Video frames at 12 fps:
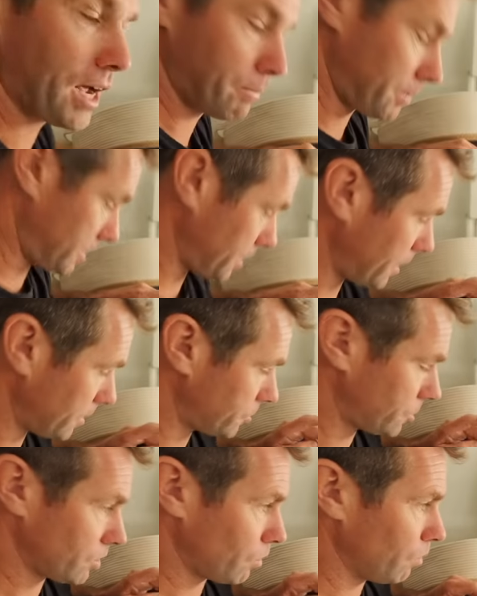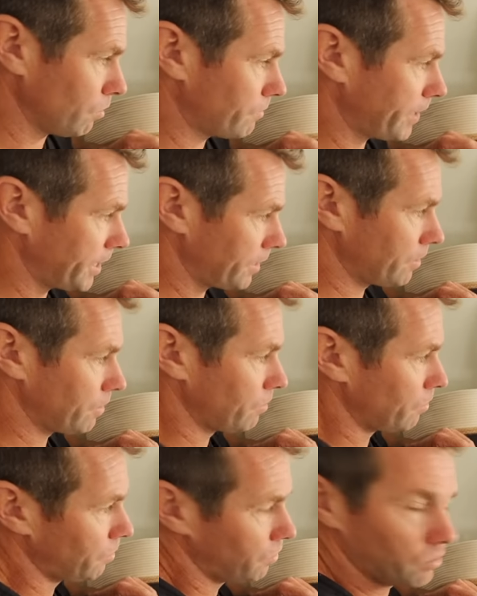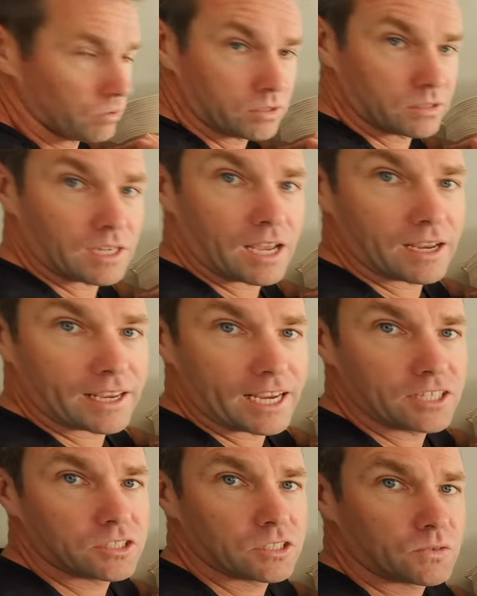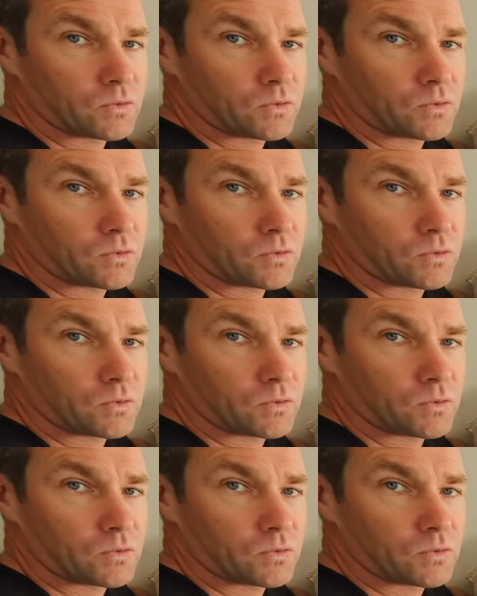Hybrid Touch, old radio, old gauges